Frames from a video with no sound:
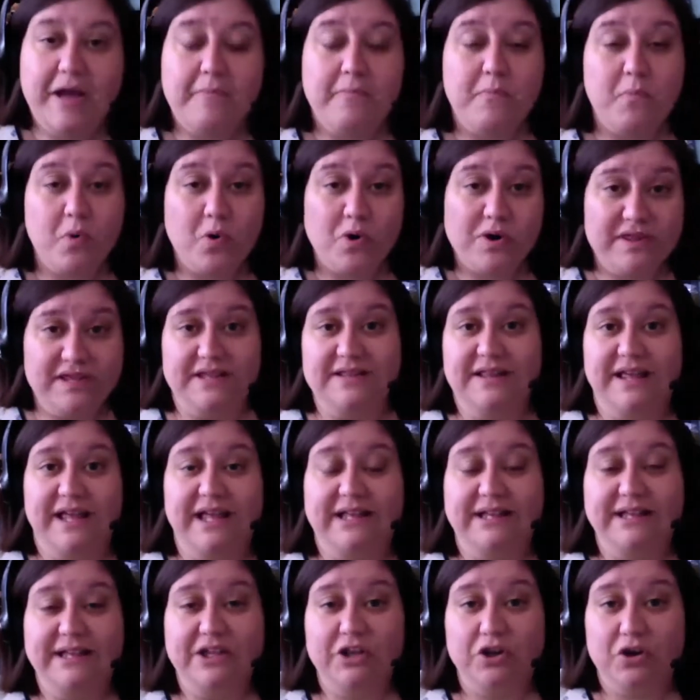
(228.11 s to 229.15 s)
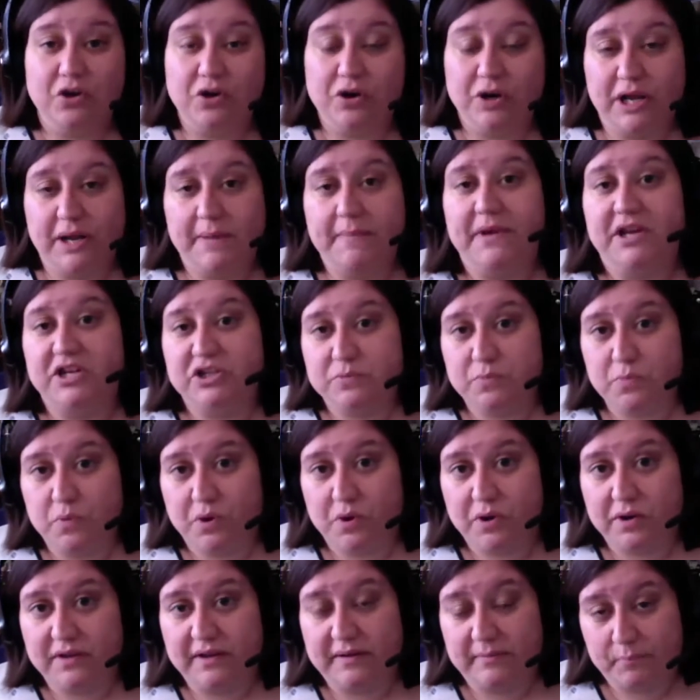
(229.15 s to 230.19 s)
More than likely, you're earning much
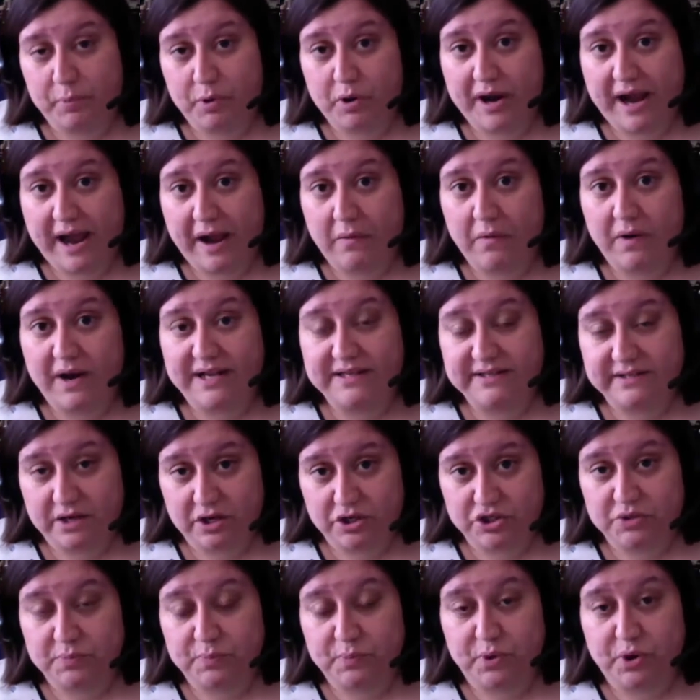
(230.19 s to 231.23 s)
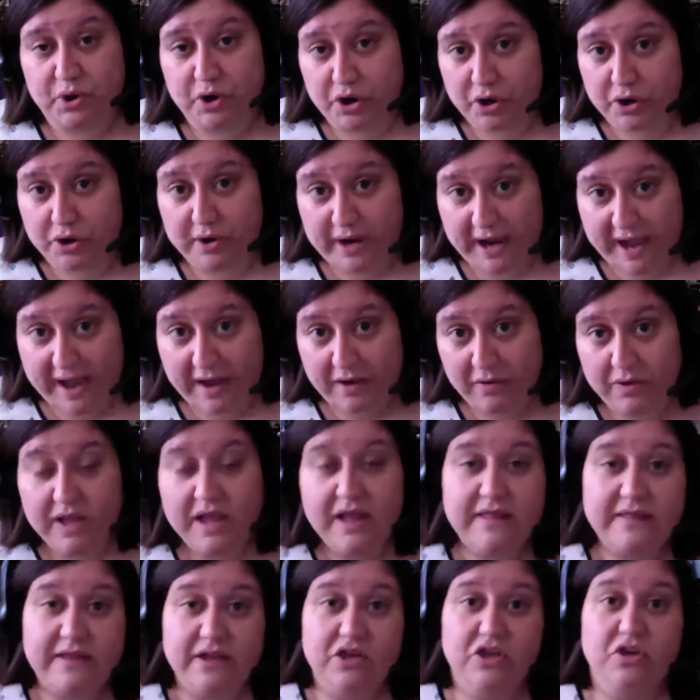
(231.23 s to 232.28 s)
more per hour as an entrepreneur now
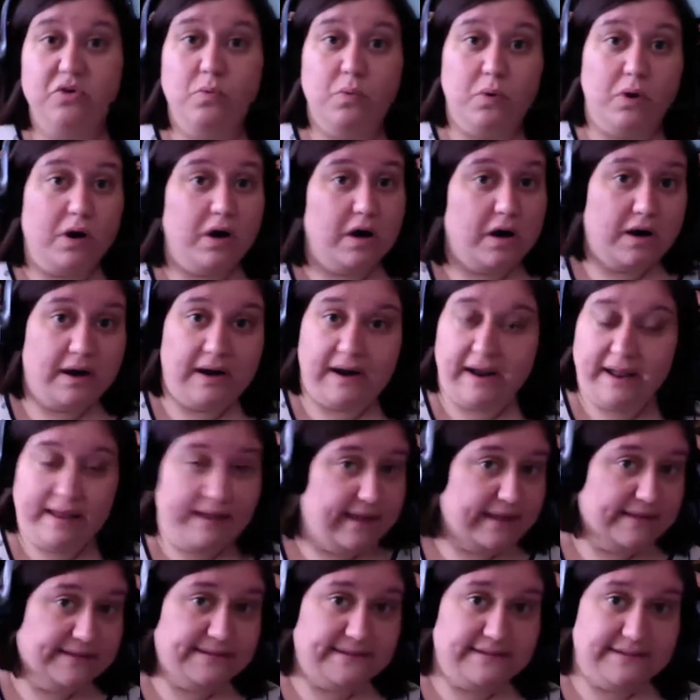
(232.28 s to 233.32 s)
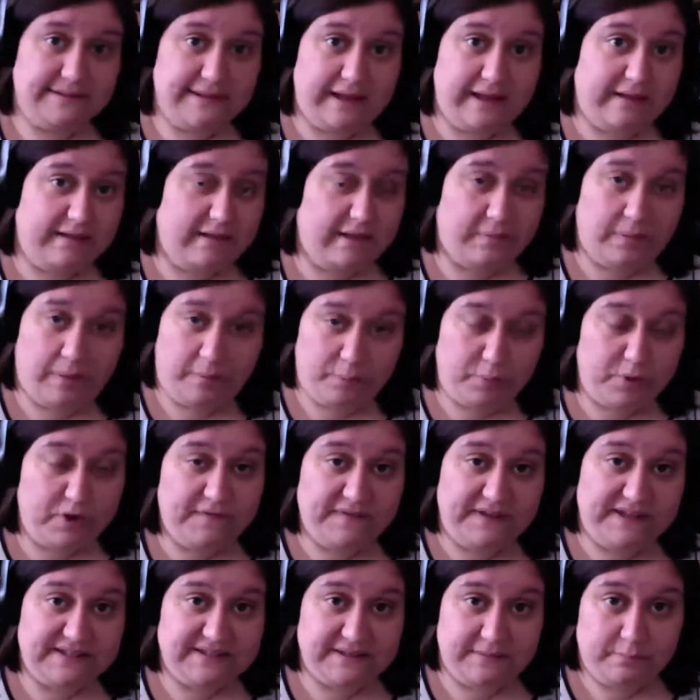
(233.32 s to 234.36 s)
than you were as a
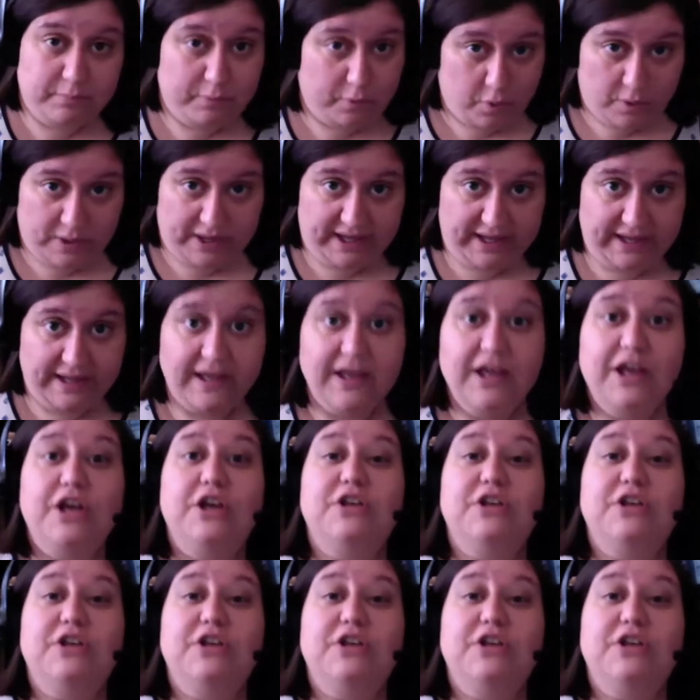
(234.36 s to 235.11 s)
previous employee.